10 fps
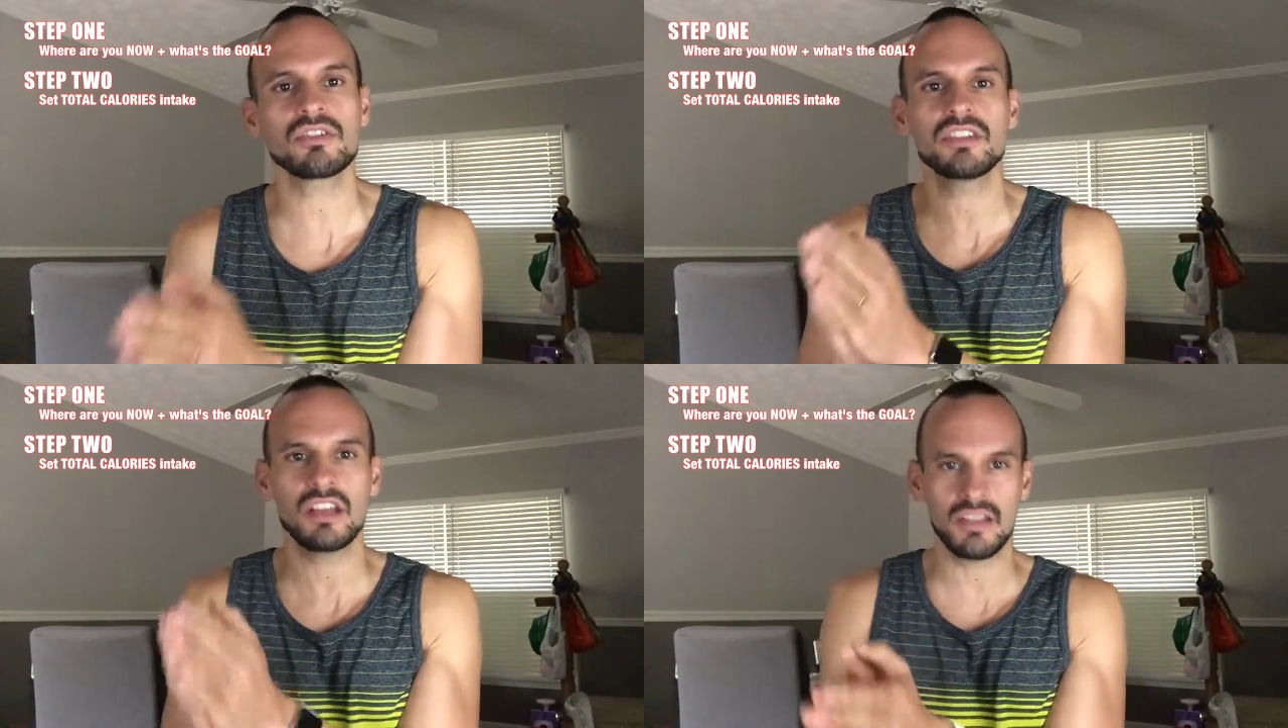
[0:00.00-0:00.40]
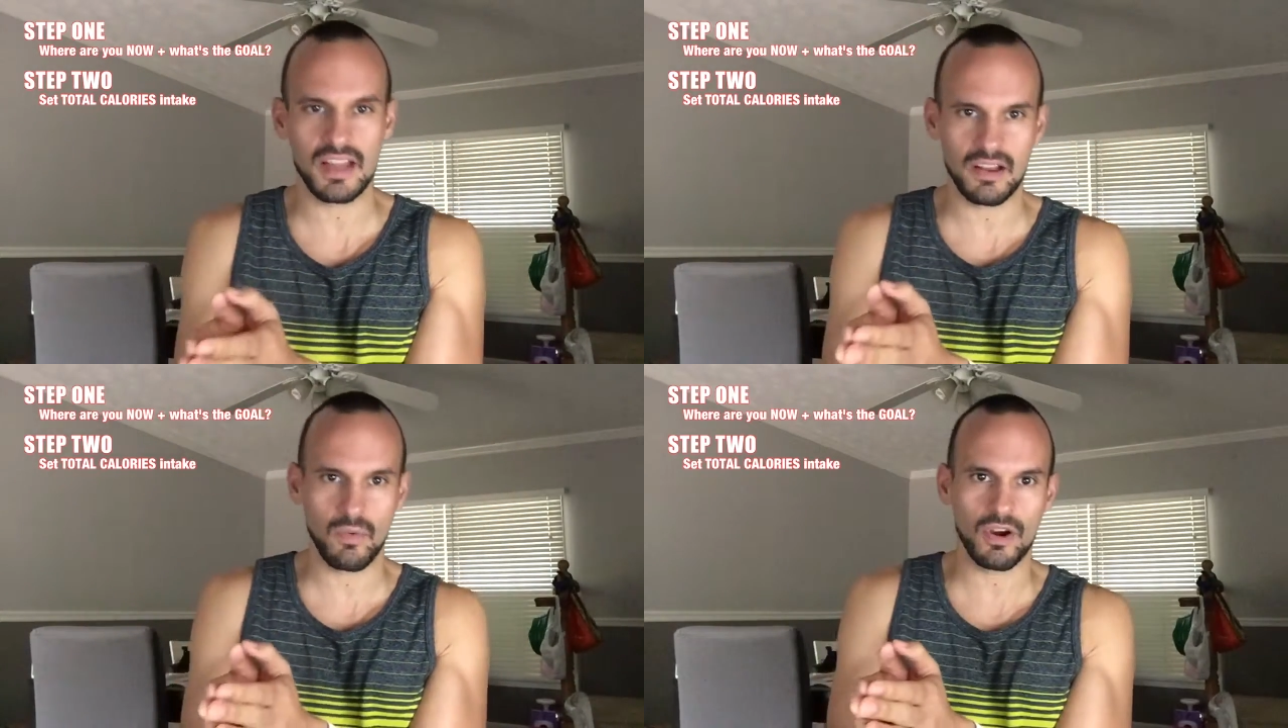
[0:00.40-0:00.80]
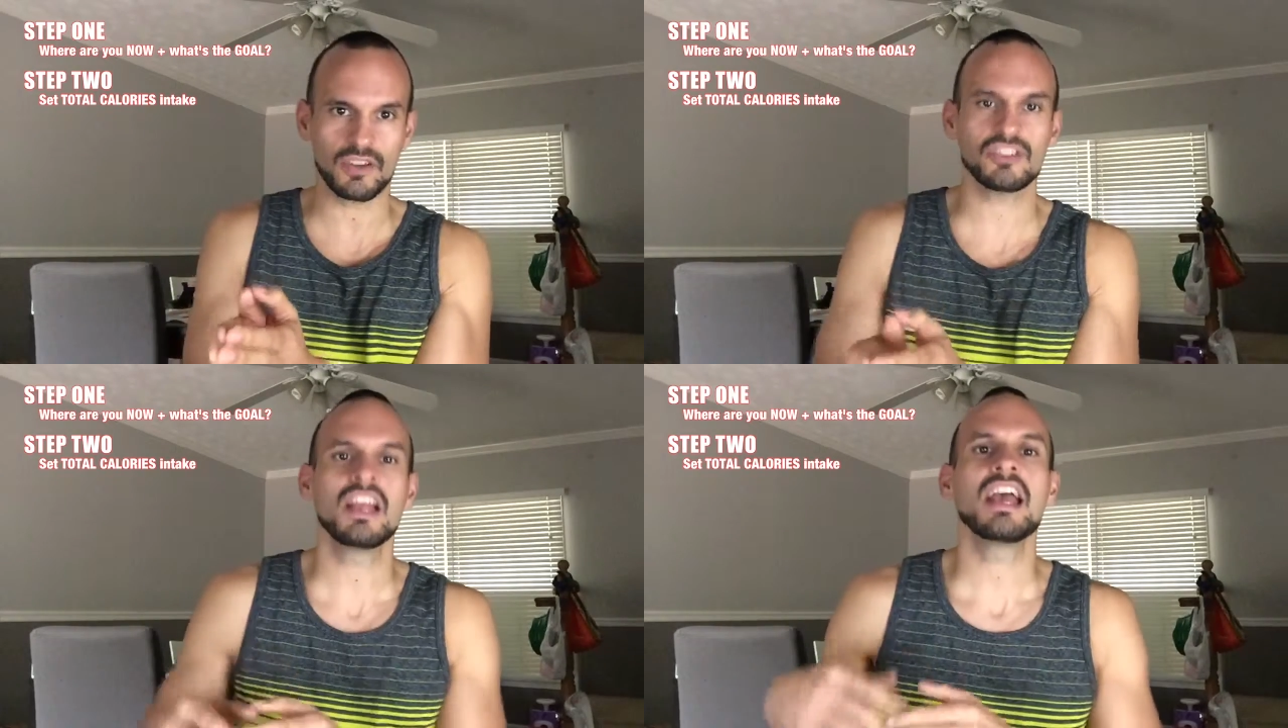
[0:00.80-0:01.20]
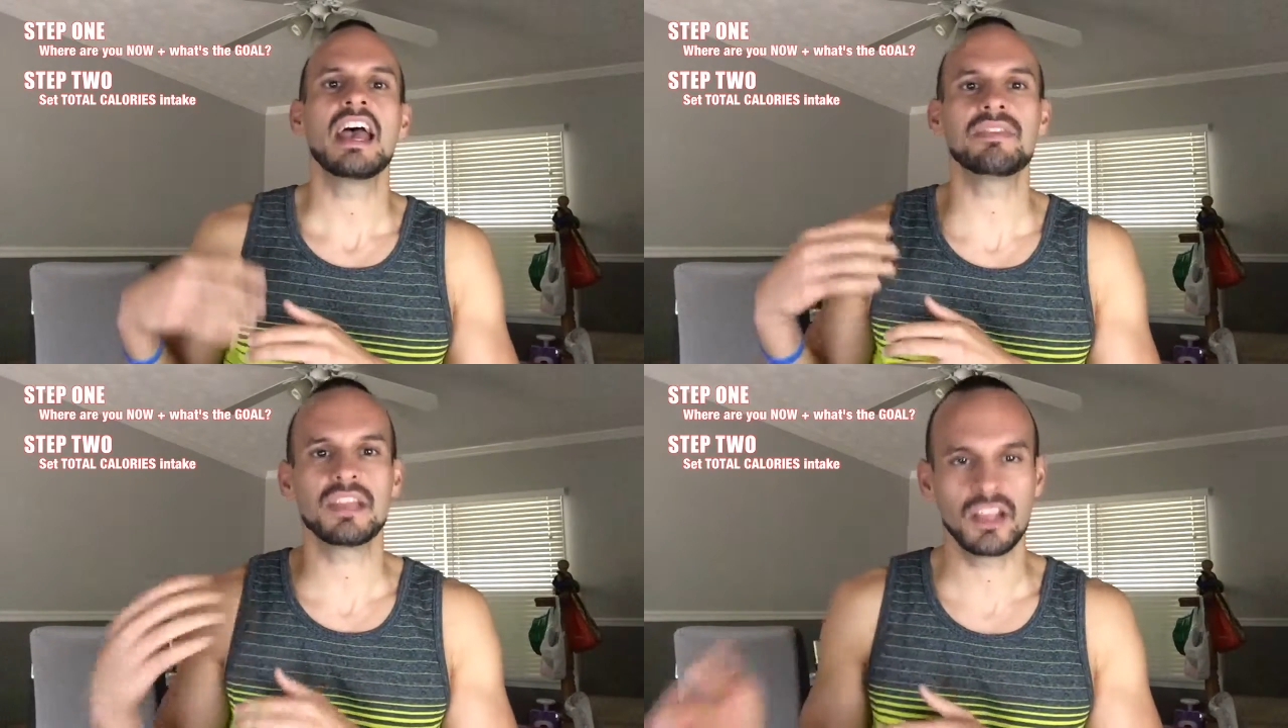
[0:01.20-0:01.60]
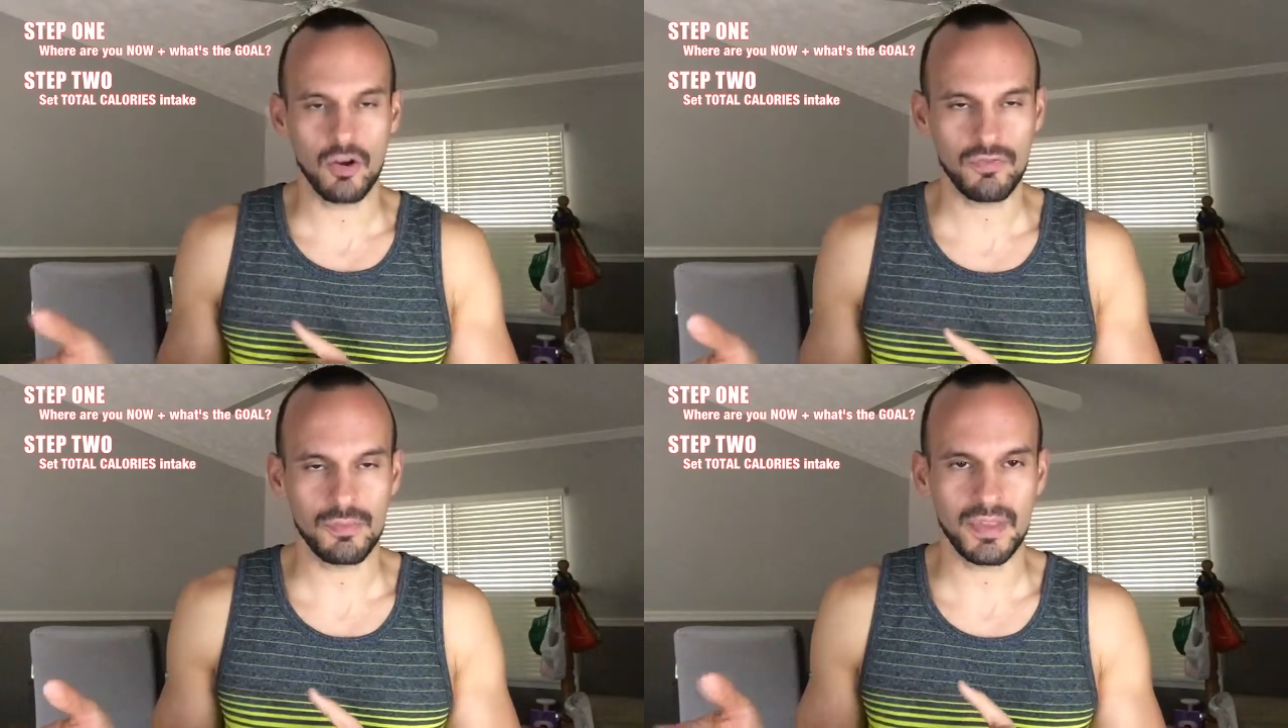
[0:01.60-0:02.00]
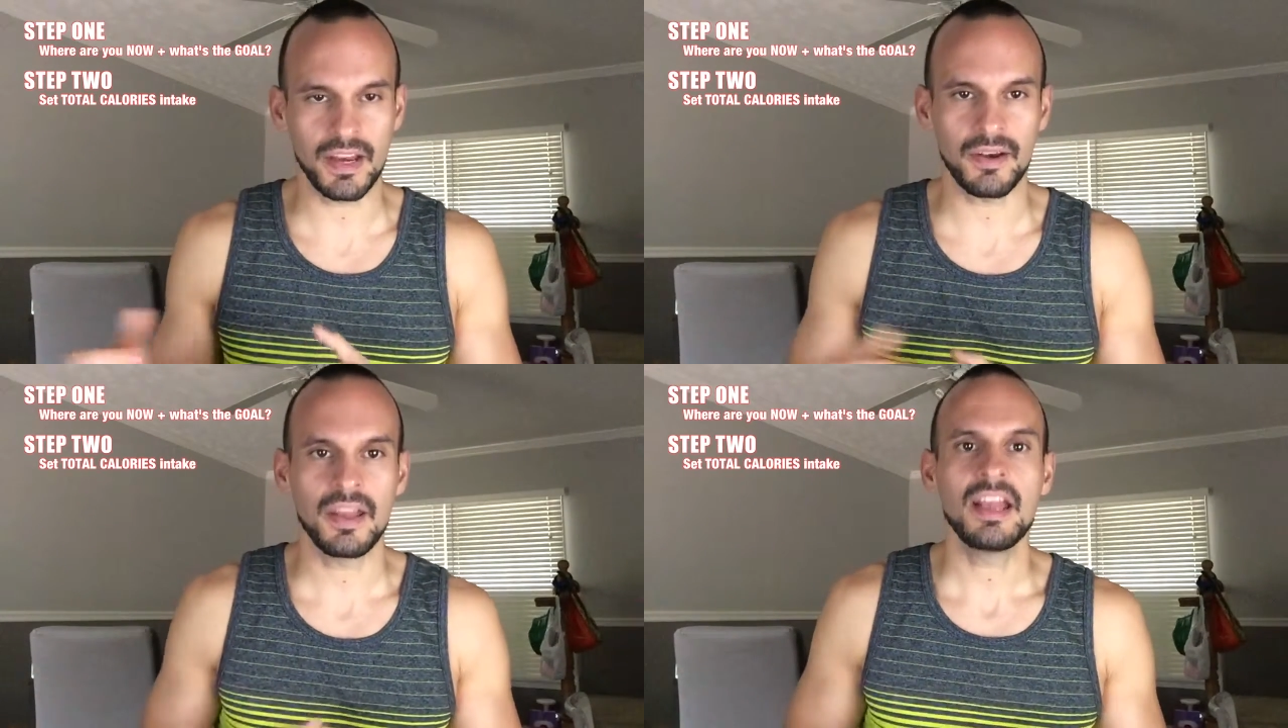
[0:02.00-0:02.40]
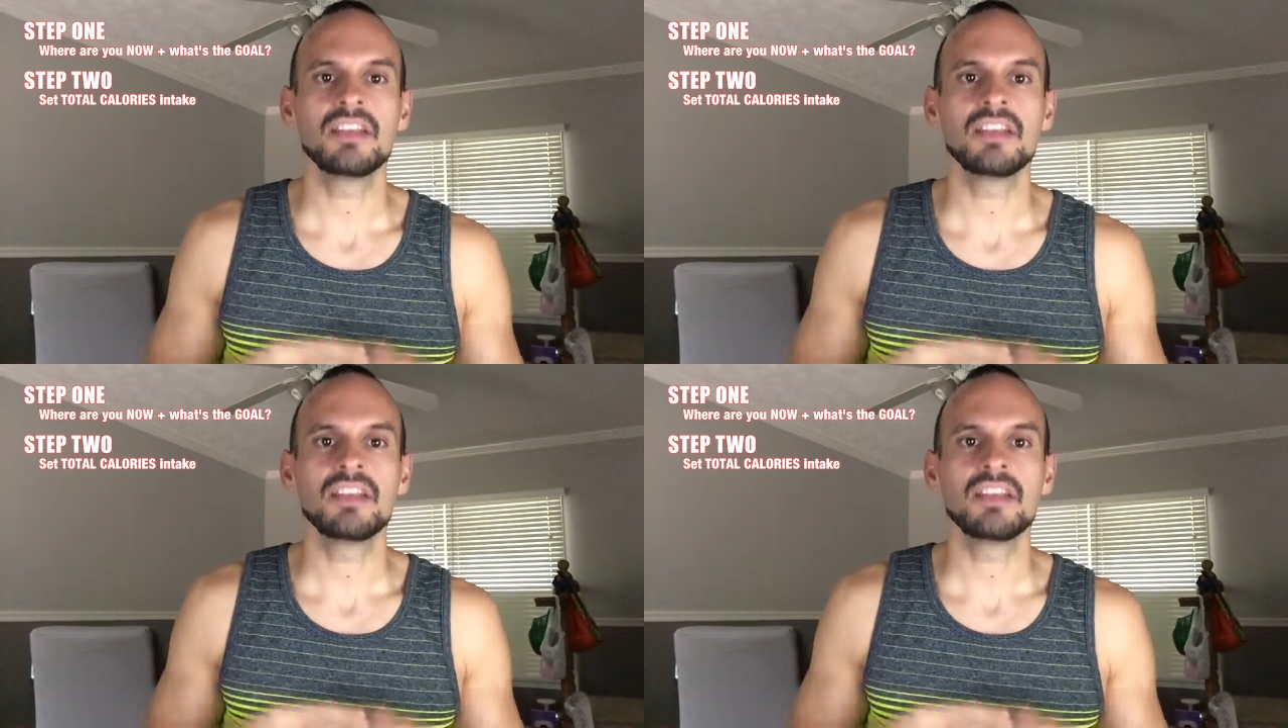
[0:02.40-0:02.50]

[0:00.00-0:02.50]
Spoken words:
see how that works, and then go from there.